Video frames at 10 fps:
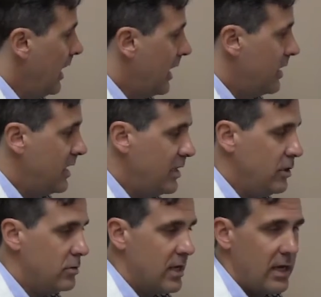and then
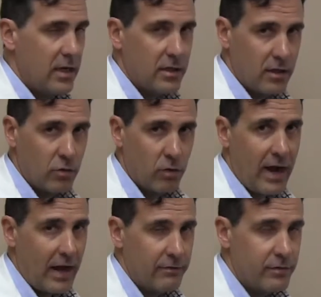you take the
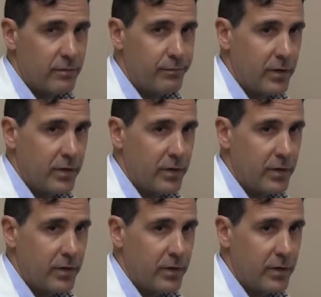graft,